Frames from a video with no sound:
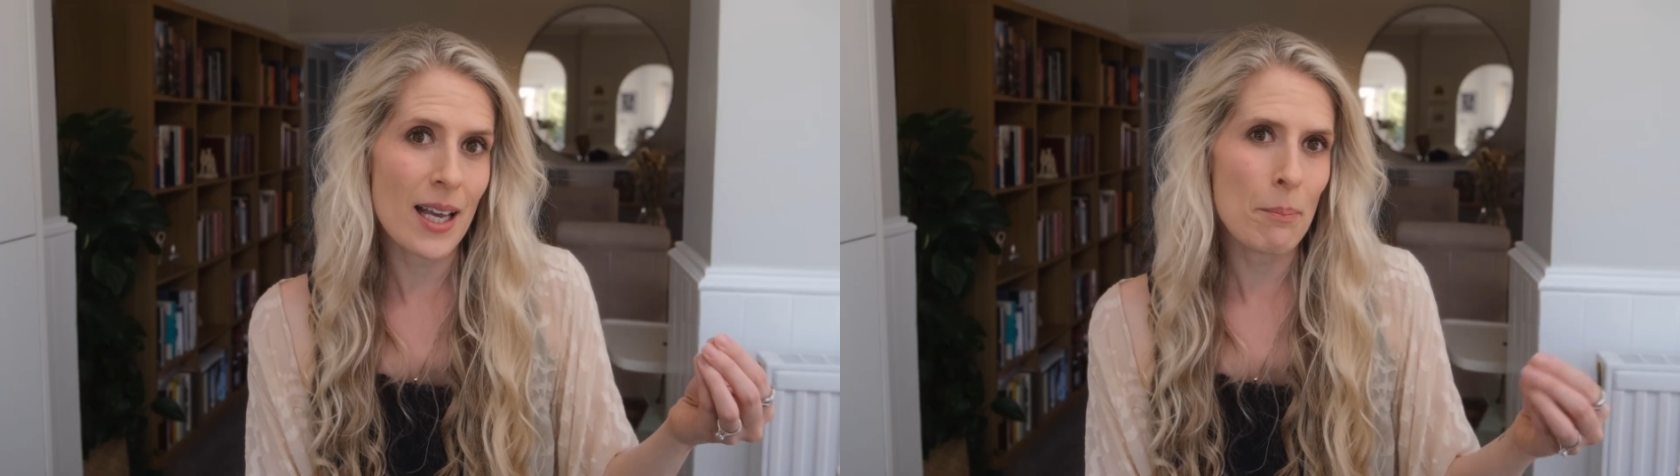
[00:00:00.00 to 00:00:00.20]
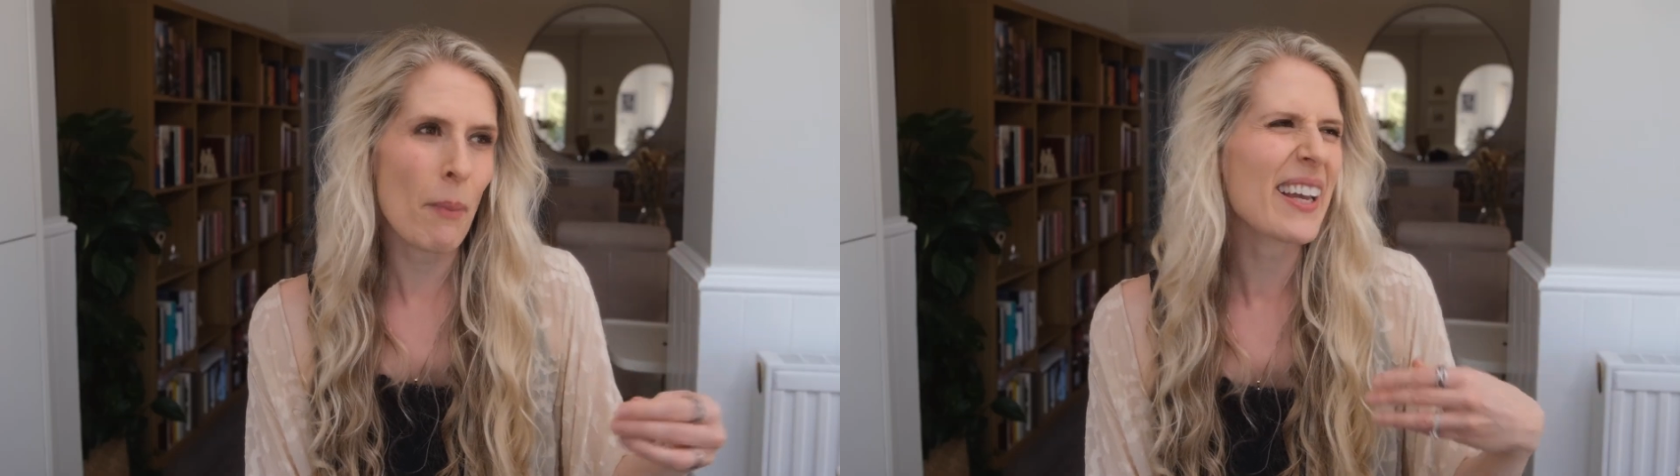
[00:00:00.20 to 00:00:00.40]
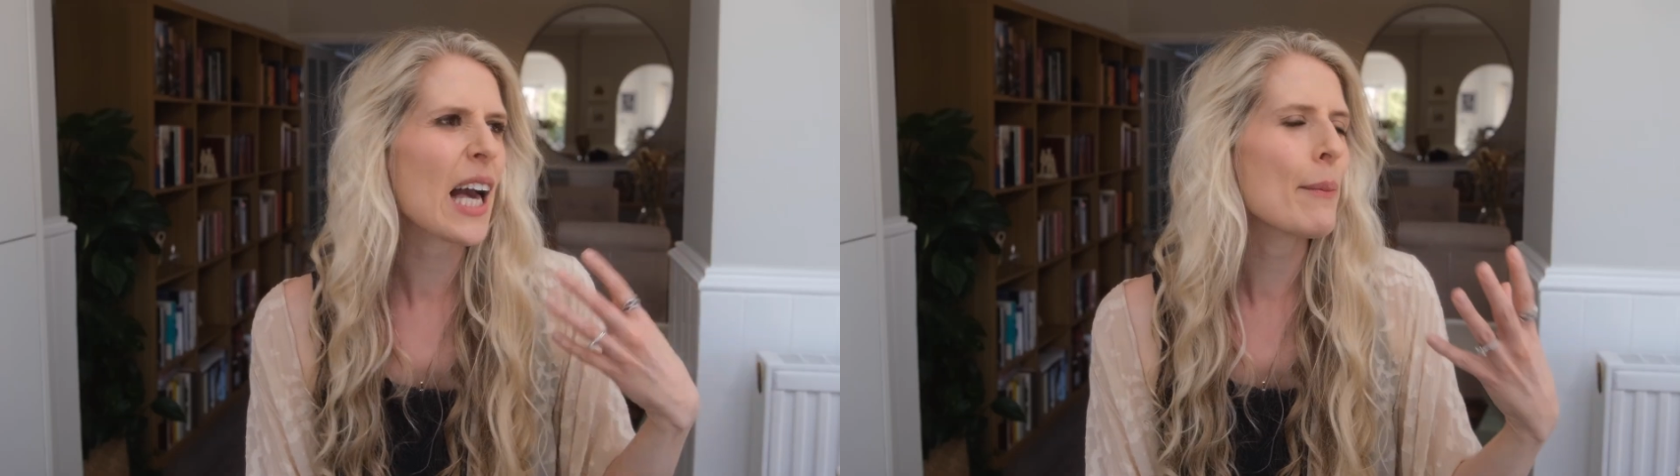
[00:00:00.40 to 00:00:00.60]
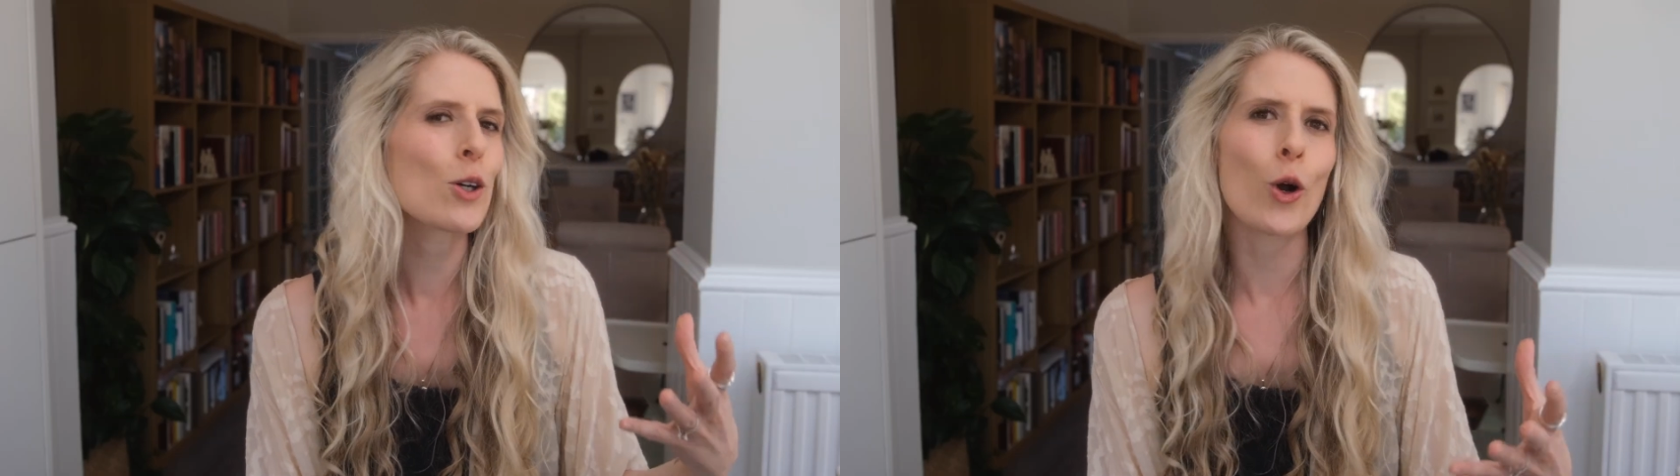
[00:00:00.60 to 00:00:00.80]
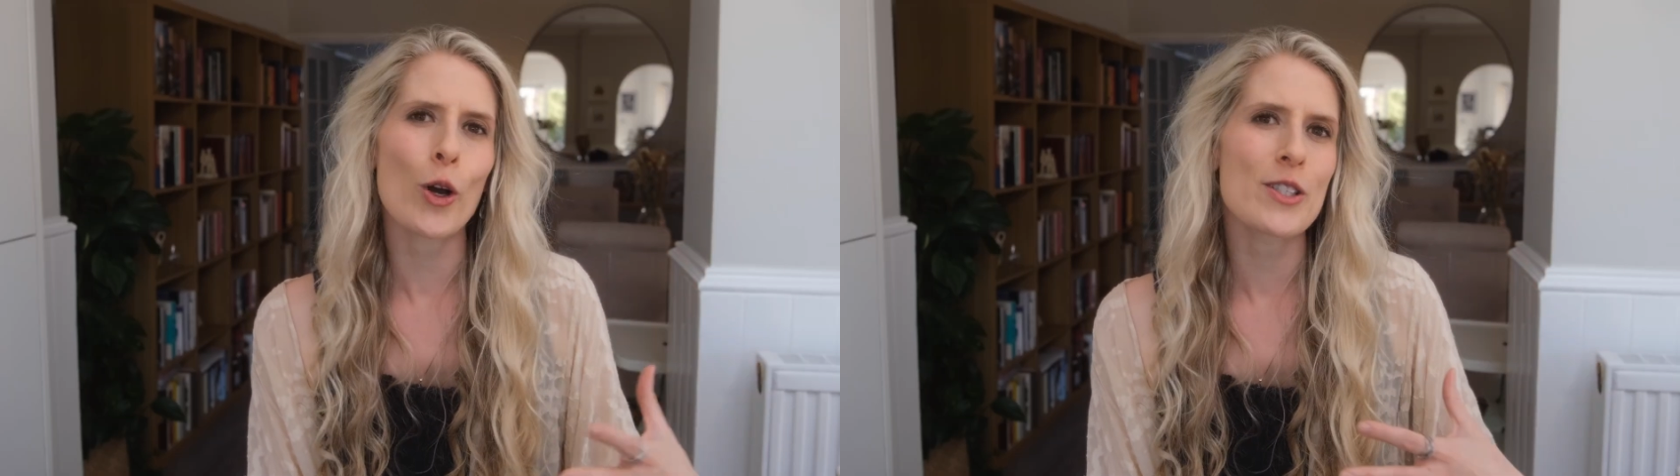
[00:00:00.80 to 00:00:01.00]
might come
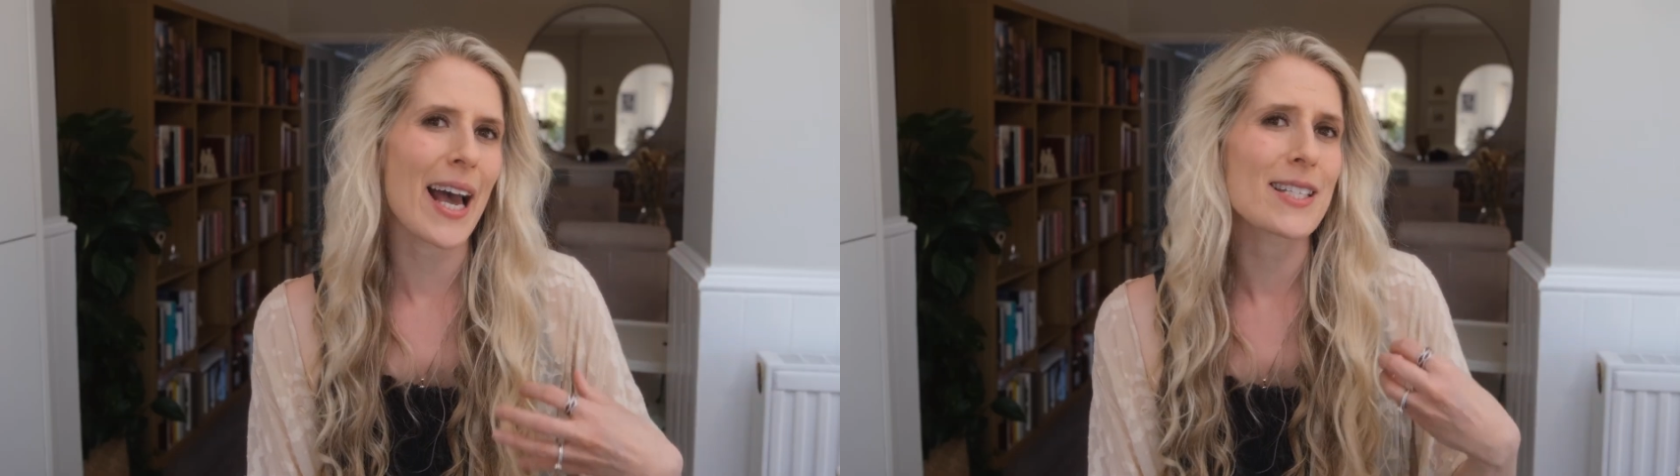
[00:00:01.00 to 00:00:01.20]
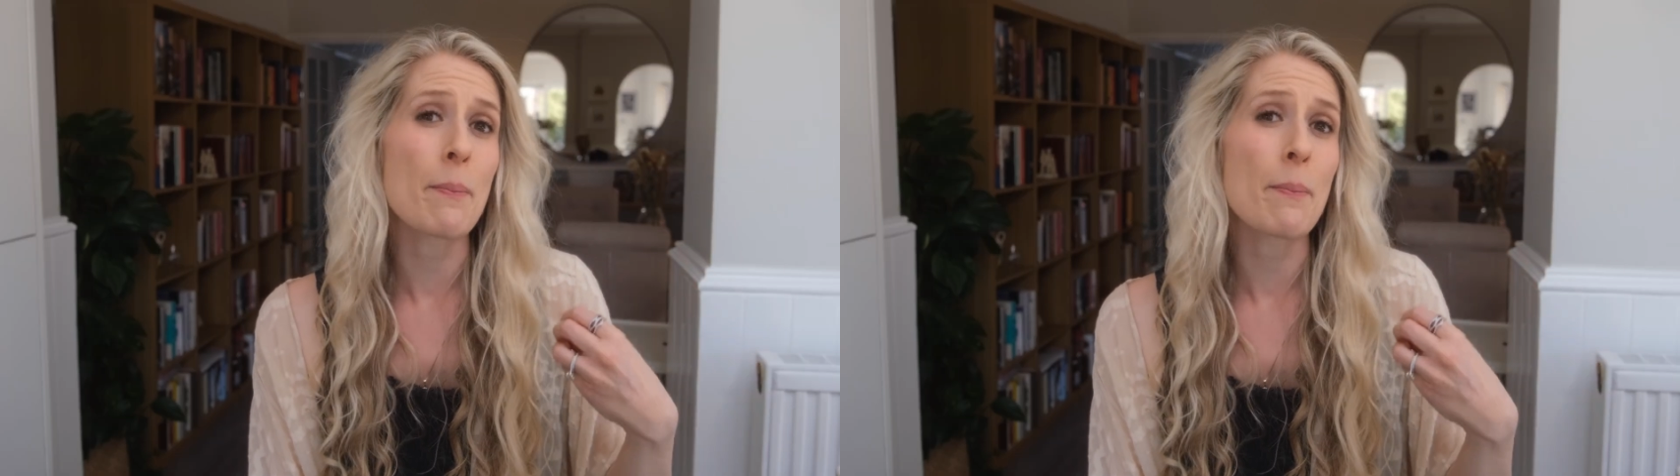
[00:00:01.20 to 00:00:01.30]
across as